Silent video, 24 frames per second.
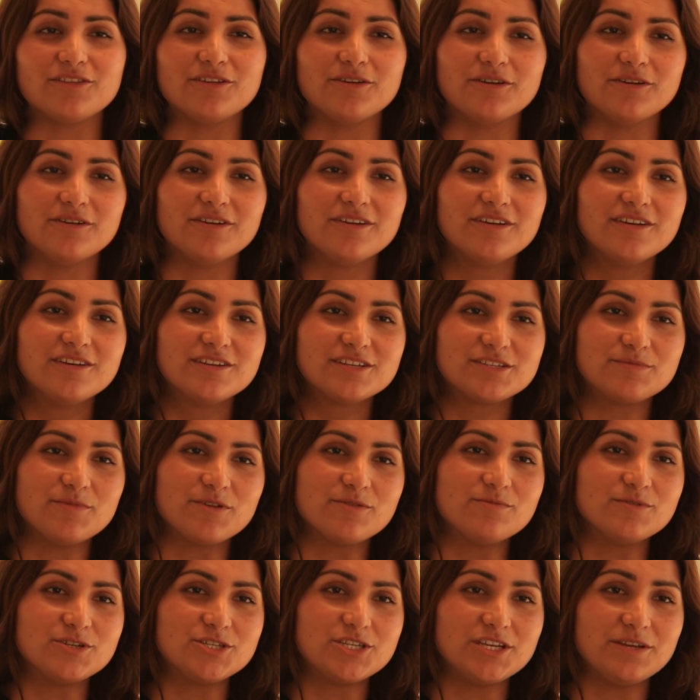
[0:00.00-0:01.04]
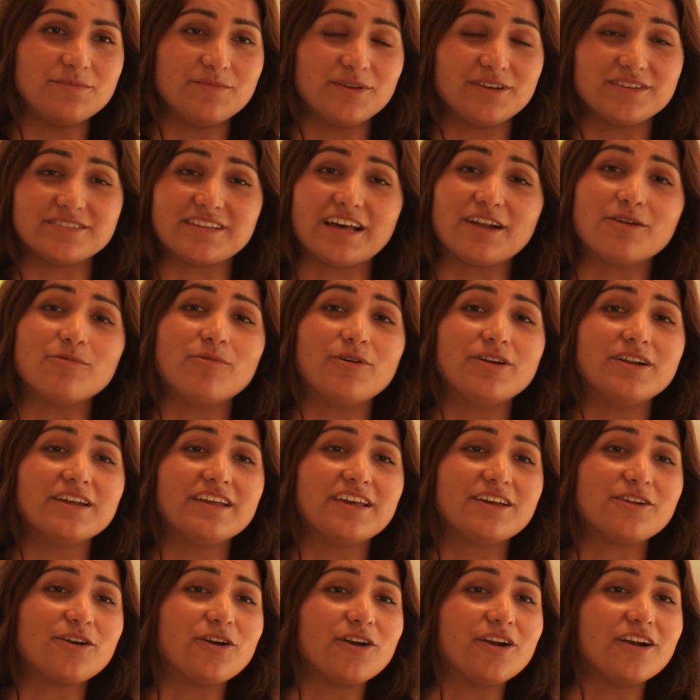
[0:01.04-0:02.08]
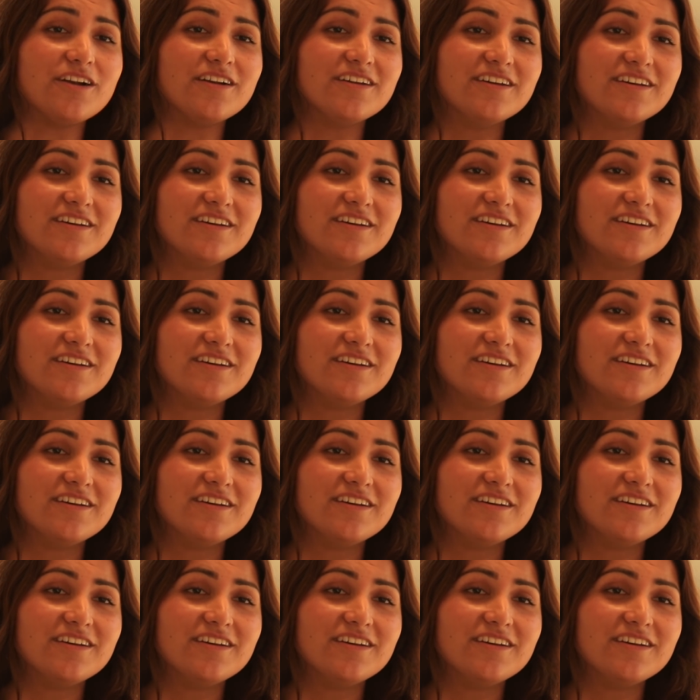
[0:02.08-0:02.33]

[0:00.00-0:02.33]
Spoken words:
the Smith machine because I don't wanna get hurt.